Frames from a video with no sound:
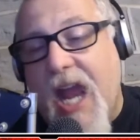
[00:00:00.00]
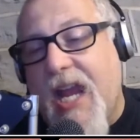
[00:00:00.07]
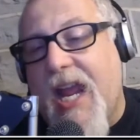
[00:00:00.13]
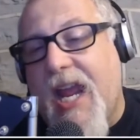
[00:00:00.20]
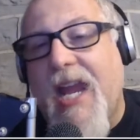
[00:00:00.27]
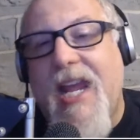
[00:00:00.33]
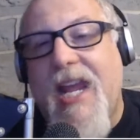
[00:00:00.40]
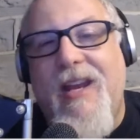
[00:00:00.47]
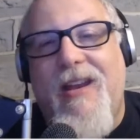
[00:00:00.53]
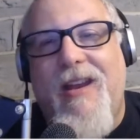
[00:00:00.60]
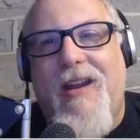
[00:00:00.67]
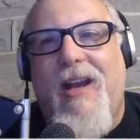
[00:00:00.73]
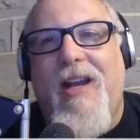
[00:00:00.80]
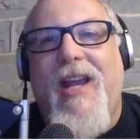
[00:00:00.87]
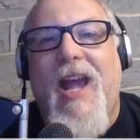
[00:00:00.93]
And he
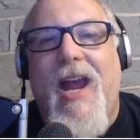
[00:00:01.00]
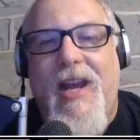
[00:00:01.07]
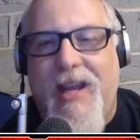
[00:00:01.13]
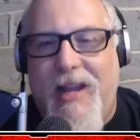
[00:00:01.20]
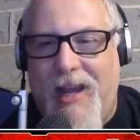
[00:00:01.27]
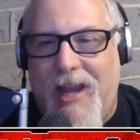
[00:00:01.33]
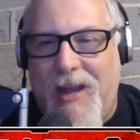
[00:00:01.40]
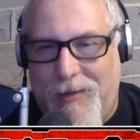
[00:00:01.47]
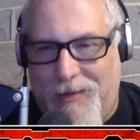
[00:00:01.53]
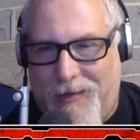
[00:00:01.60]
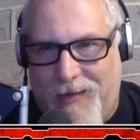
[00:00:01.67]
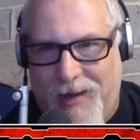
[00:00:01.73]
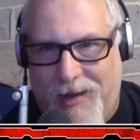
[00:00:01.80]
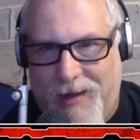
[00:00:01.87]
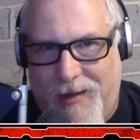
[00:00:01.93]
did again. He was
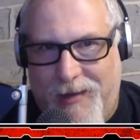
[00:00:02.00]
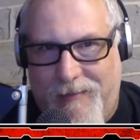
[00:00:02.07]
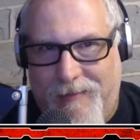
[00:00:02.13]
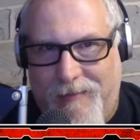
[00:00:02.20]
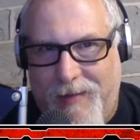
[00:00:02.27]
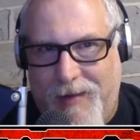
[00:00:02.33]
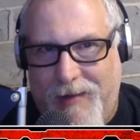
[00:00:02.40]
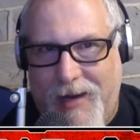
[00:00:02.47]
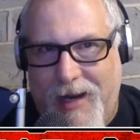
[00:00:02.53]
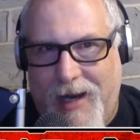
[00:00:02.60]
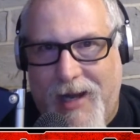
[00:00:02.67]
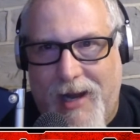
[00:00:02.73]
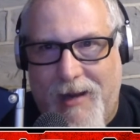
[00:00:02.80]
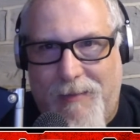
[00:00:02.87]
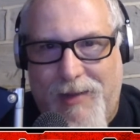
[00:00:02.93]

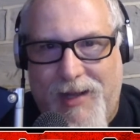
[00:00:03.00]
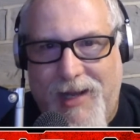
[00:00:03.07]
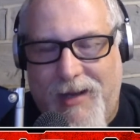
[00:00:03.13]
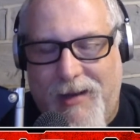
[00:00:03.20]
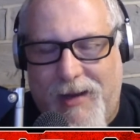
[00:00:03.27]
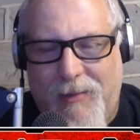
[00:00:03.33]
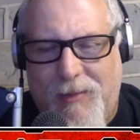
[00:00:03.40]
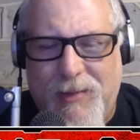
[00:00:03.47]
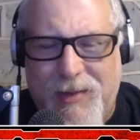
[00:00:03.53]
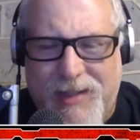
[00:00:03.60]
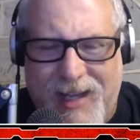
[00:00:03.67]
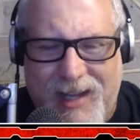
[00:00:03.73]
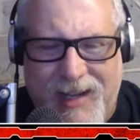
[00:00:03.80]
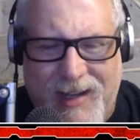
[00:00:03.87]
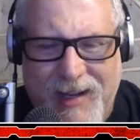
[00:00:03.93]
he kind of played what
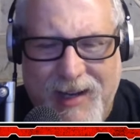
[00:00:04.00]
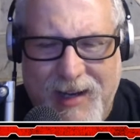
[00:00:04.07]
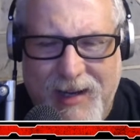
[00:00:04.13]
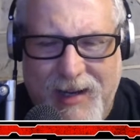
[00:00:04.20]
was he?